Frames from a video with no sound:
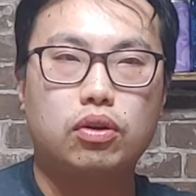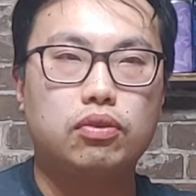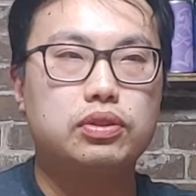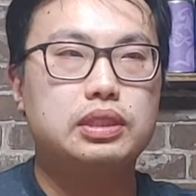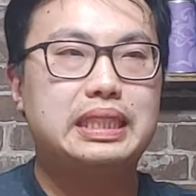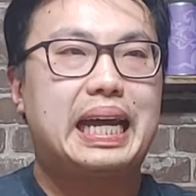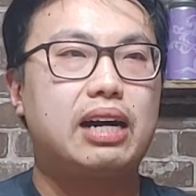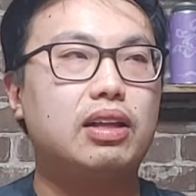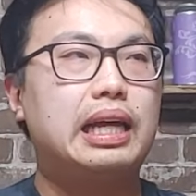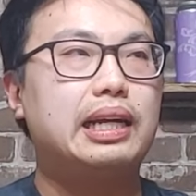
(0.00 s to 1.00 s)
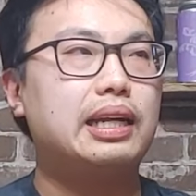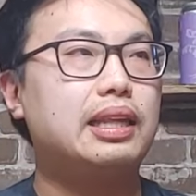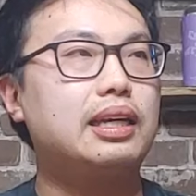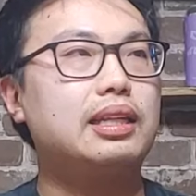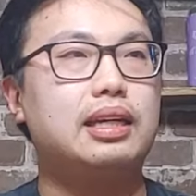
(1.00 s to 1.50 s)
offers this alkaline kind
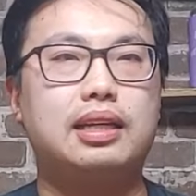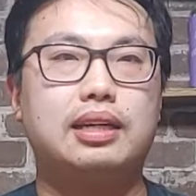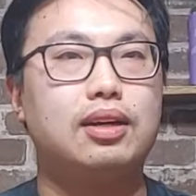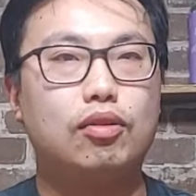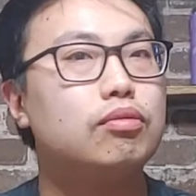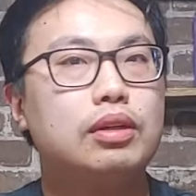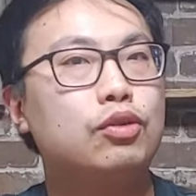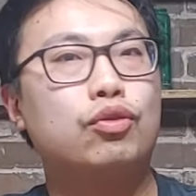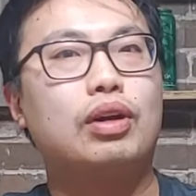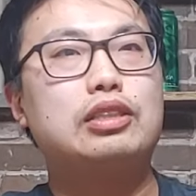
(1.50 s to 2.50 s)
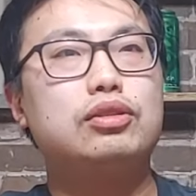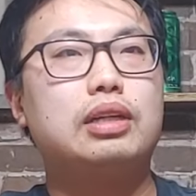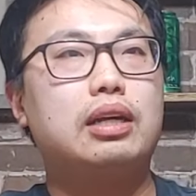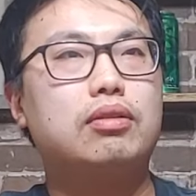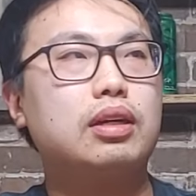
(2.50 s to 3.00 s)
of thing that like you know reminds
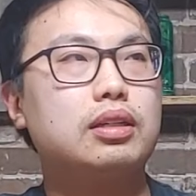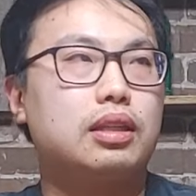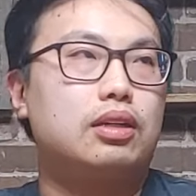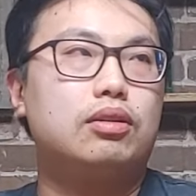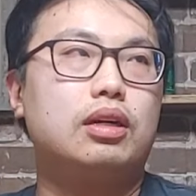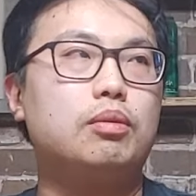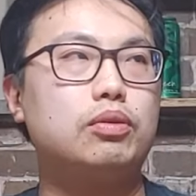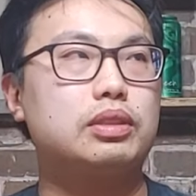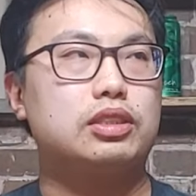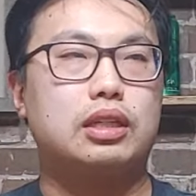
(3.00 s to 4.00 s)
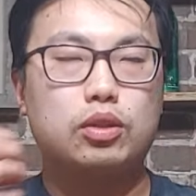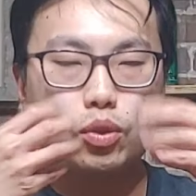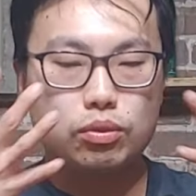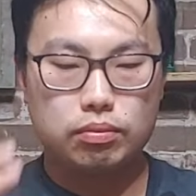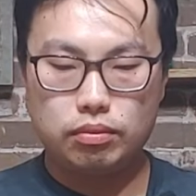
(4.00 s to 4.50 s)
you of Gatorade, and like you can come home and just like,
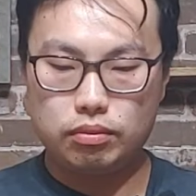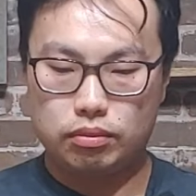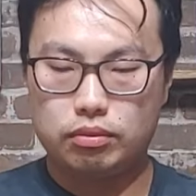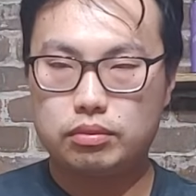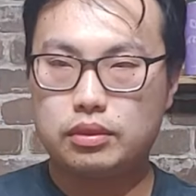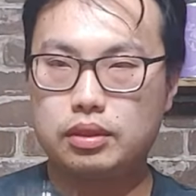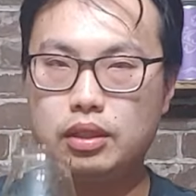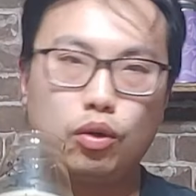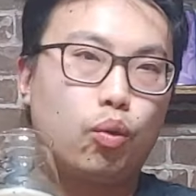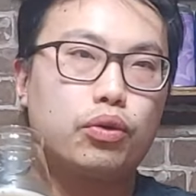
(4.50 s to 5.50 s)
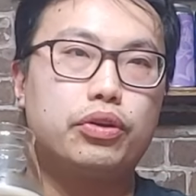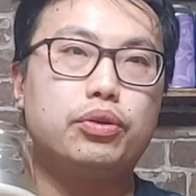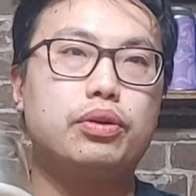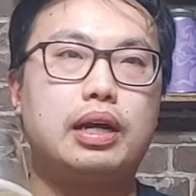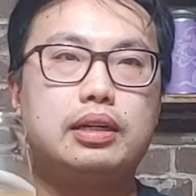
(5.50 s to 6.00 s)
hmm. or you
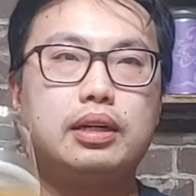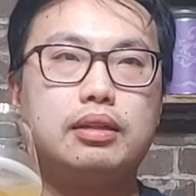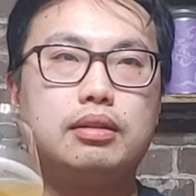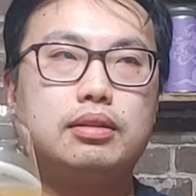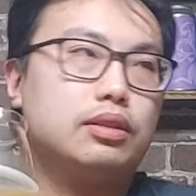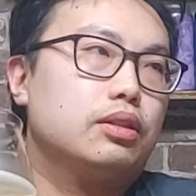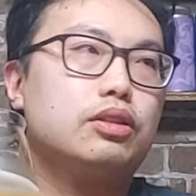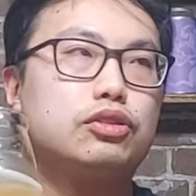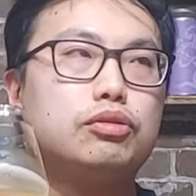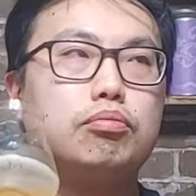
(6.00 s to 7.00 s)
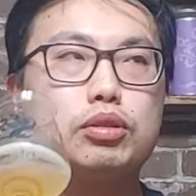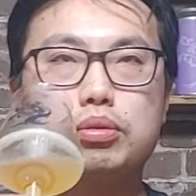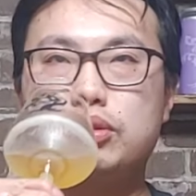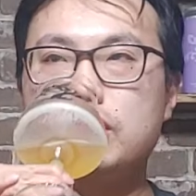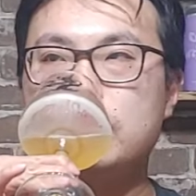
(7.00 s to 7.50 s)
can do it on a hot day. You know, there's
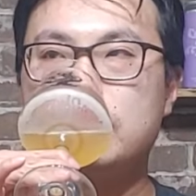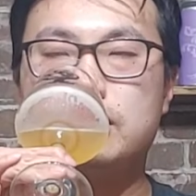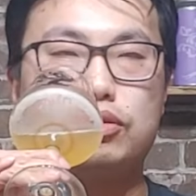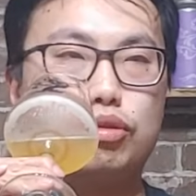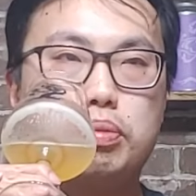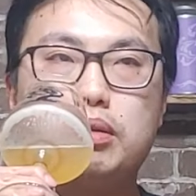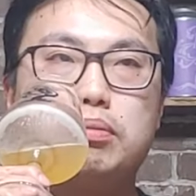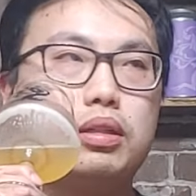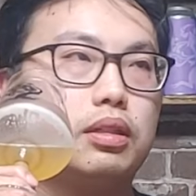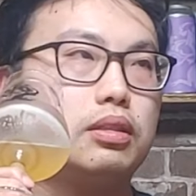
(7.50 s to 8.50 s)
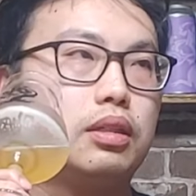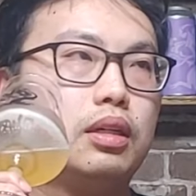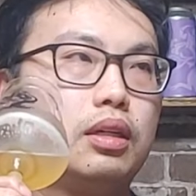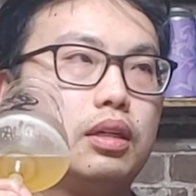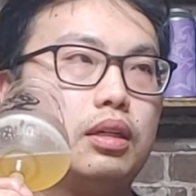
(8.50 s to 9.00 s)
multiple utilities. It's repeatability is
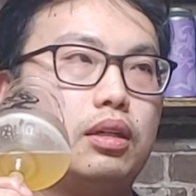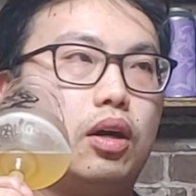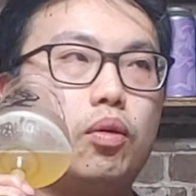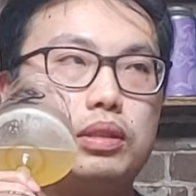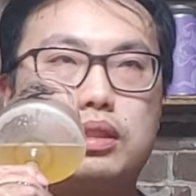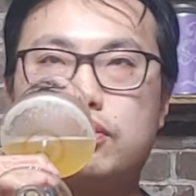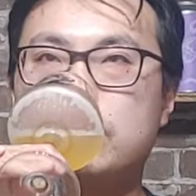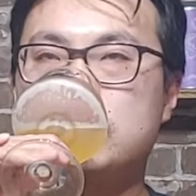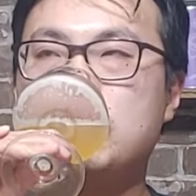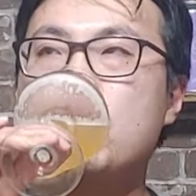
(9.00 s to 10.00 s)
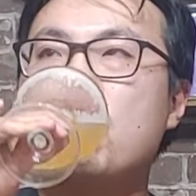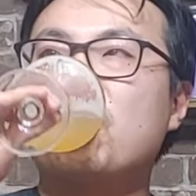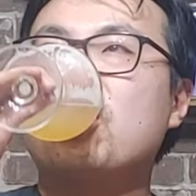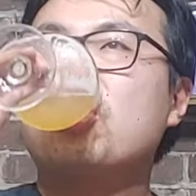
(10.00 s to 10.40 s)
always there for this beer.